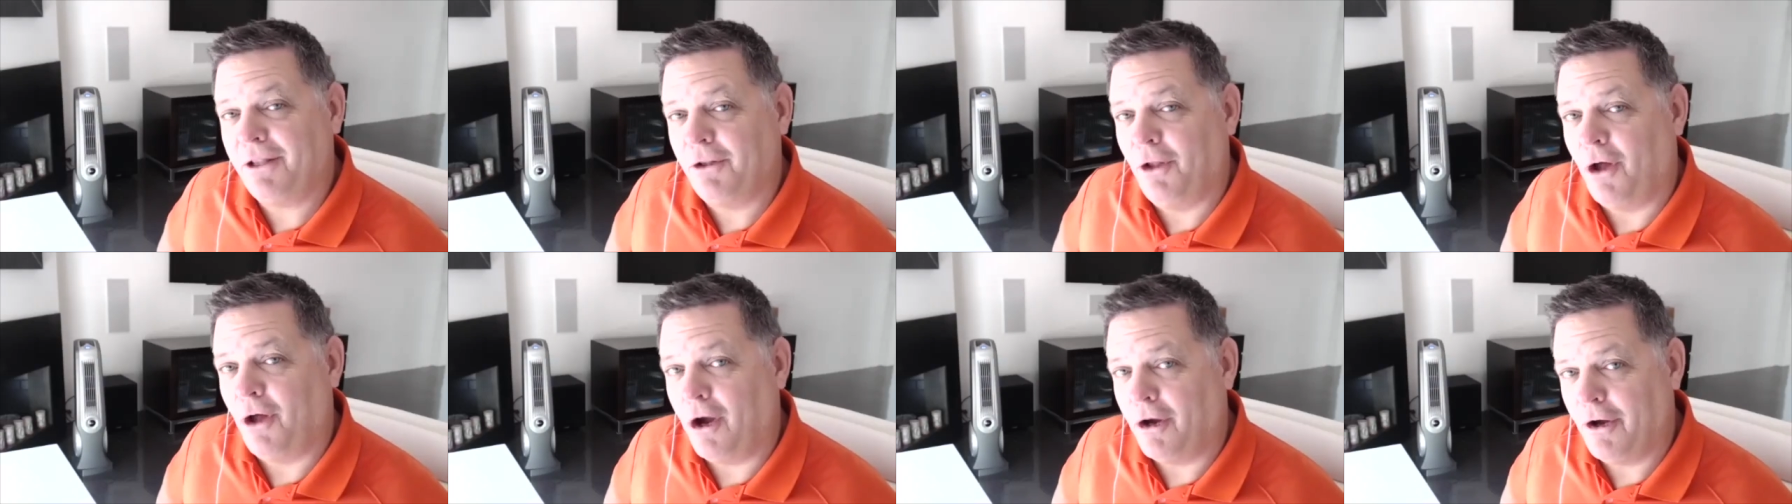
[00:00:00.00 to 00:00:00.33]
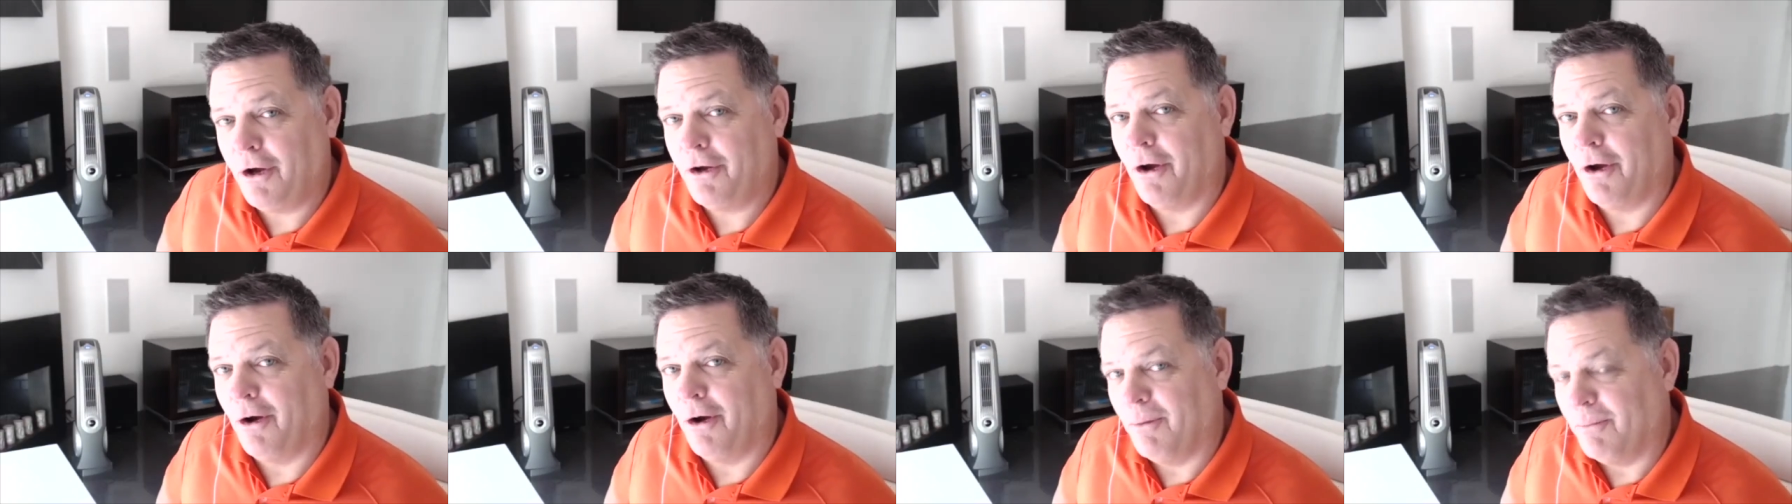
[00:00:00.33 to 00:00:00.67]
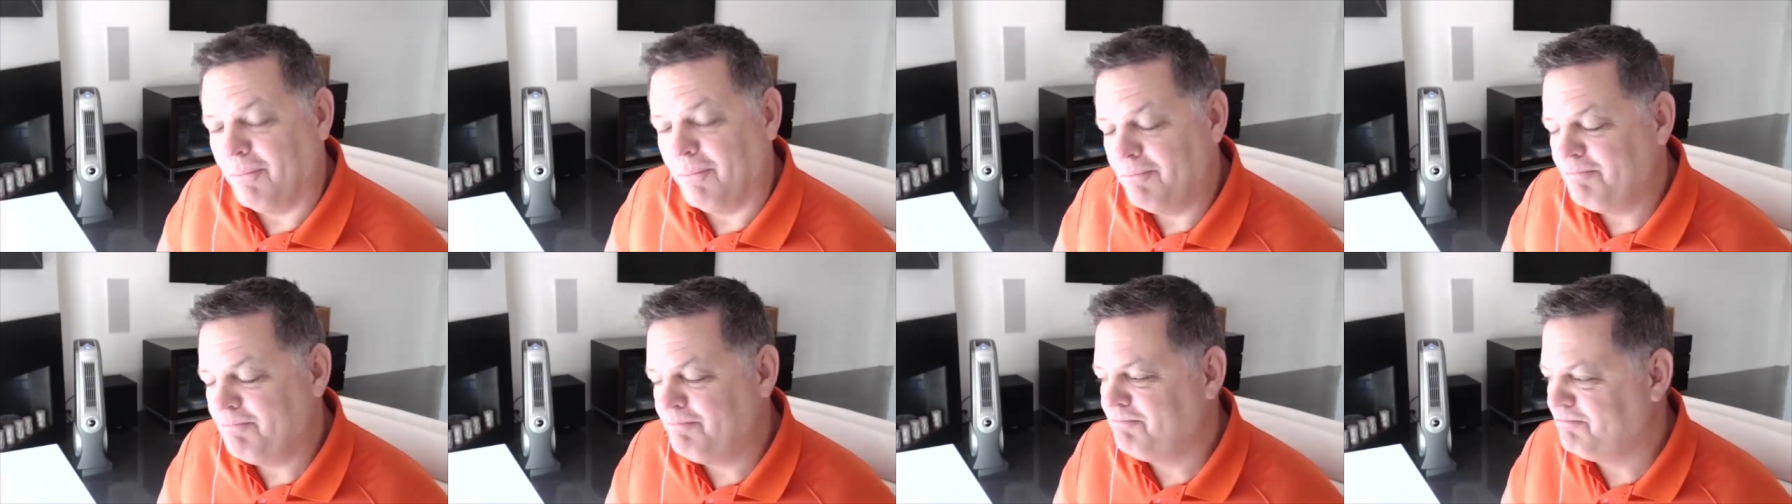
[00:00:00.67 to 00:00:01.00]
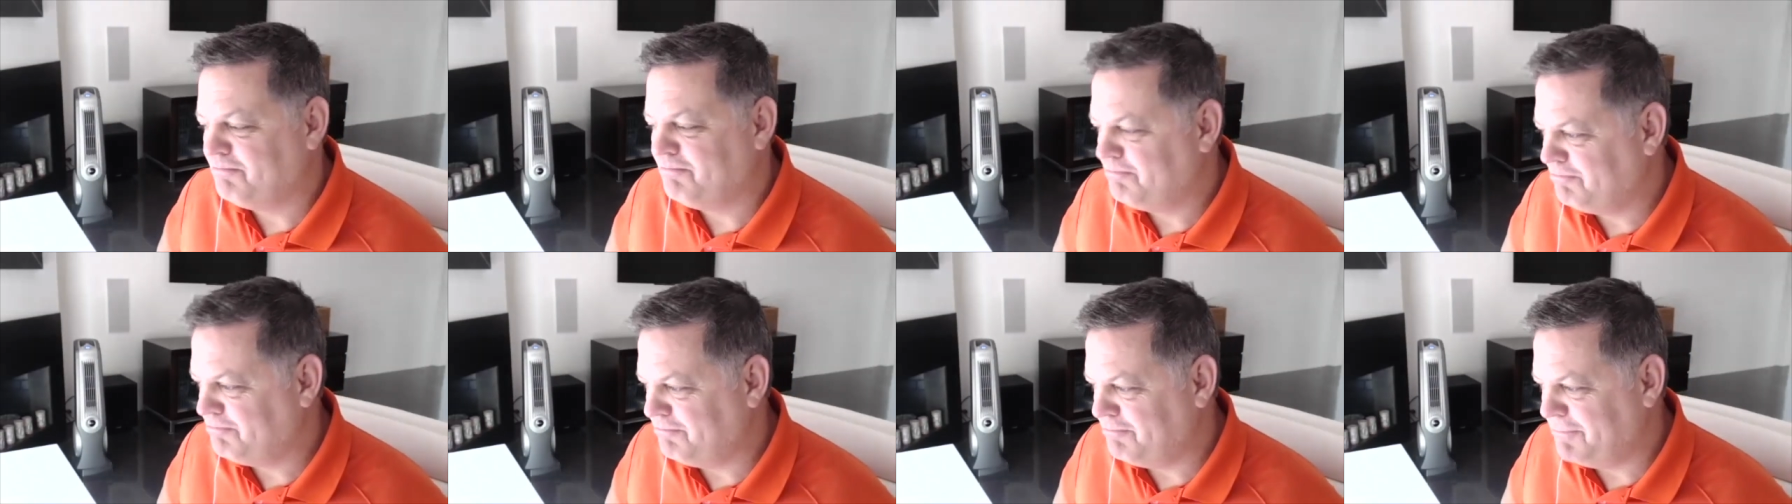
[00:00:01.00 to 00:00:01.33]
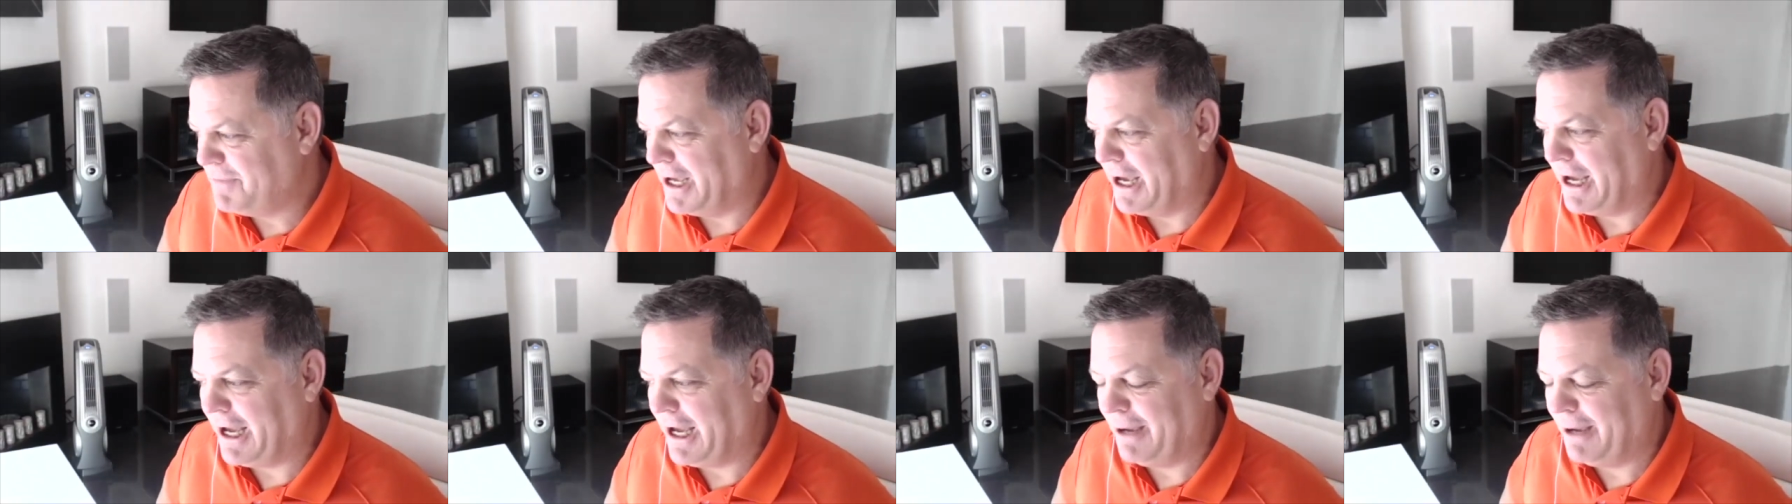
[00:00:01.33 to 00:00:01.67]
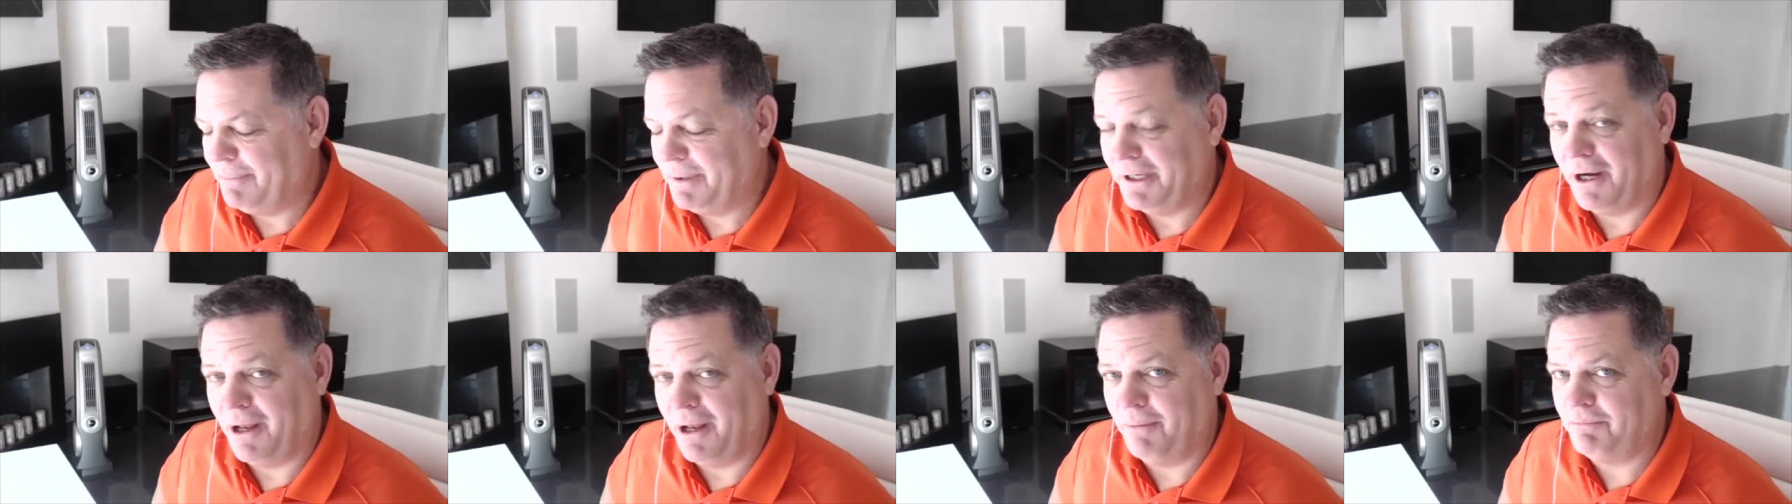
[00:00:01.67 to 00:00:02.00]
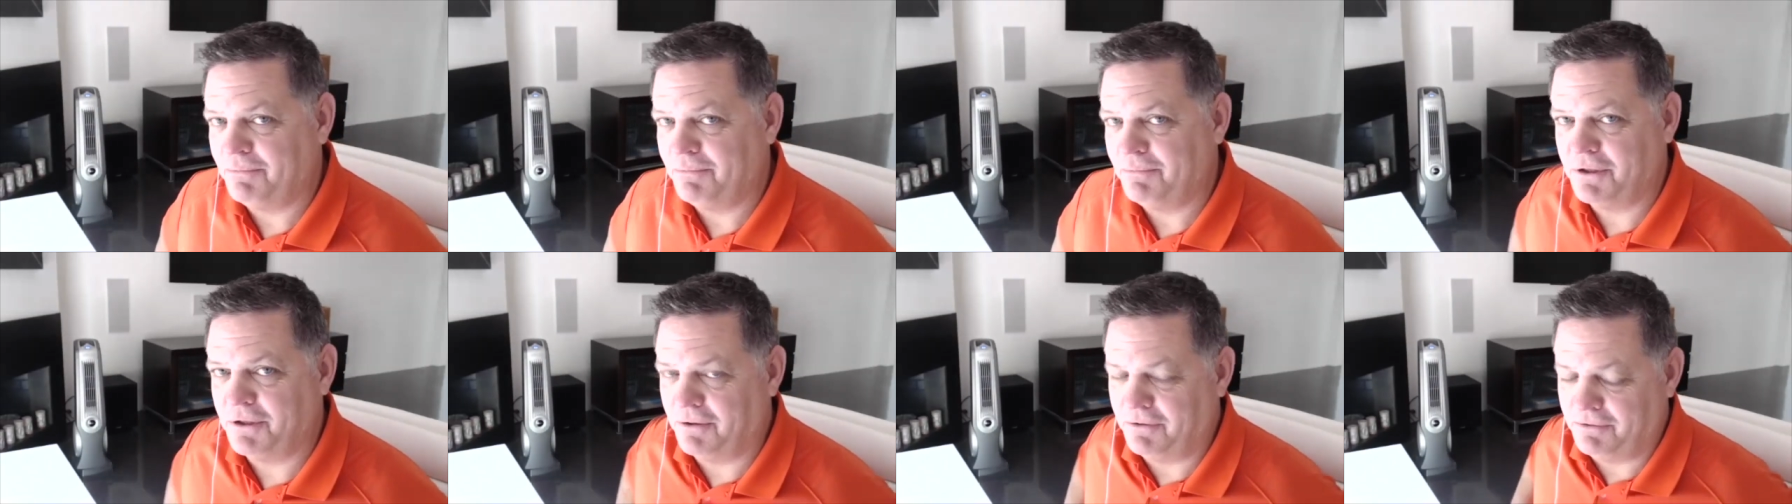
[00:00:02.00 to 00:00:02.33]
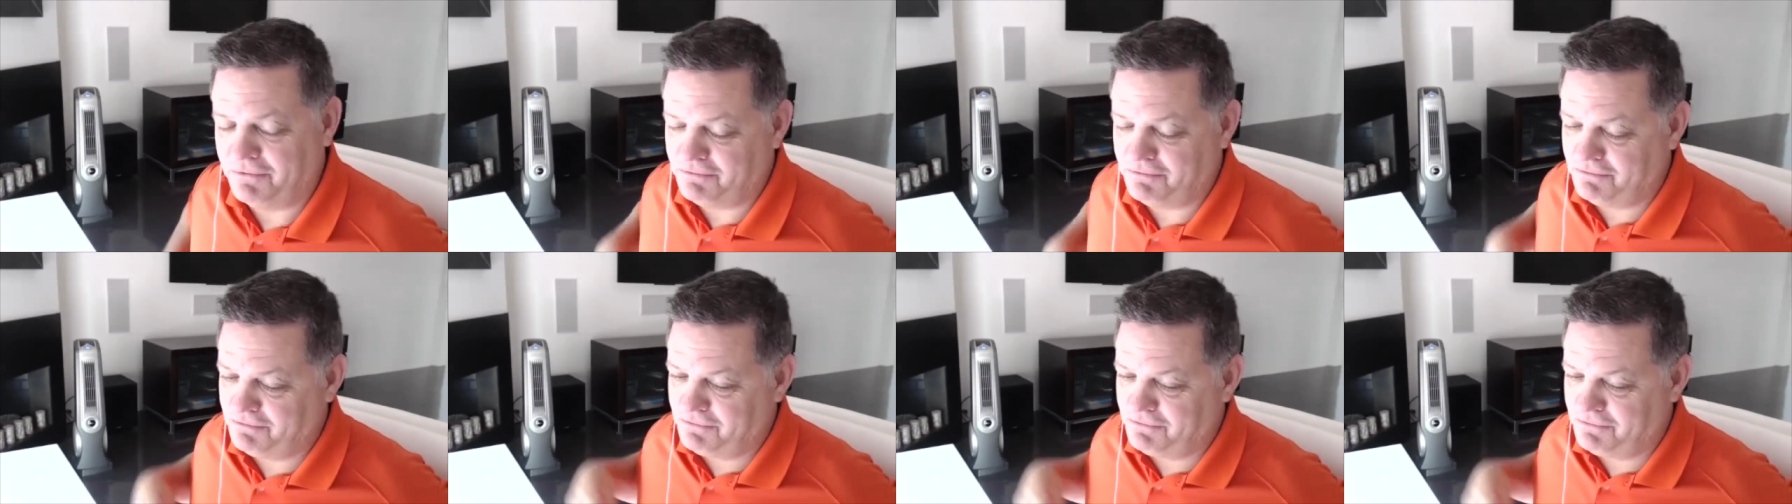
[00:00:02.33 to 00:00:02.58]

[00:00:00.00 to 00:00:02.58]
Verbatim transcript: long ago. Yeah, I mean, not to,